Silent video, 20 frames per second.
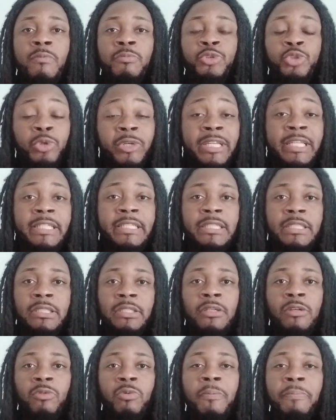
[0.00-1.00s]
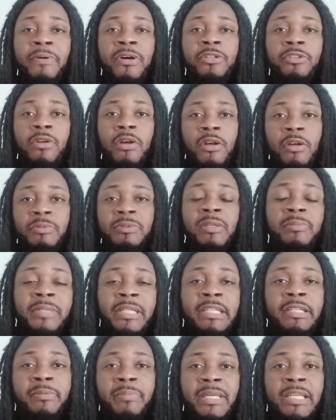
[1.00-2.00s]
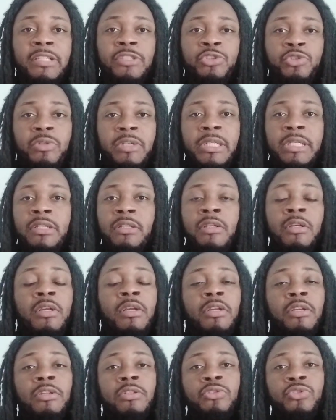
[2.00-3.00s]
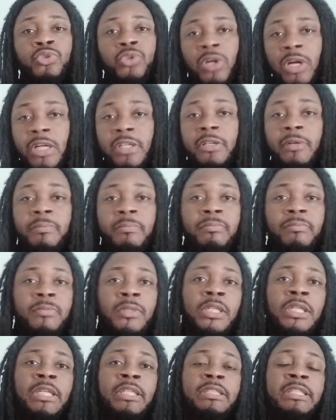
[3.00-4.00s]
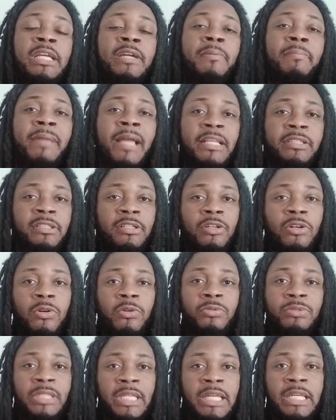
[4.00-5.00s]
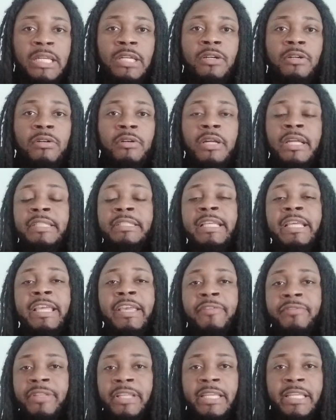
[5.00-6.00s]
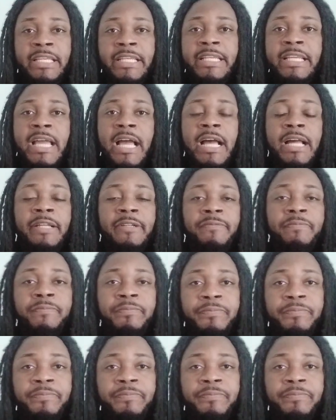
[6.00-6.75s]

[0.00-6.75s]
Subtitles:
drink, will put something in the man's drink, drug him, take him back to the hotel, and take everything he got.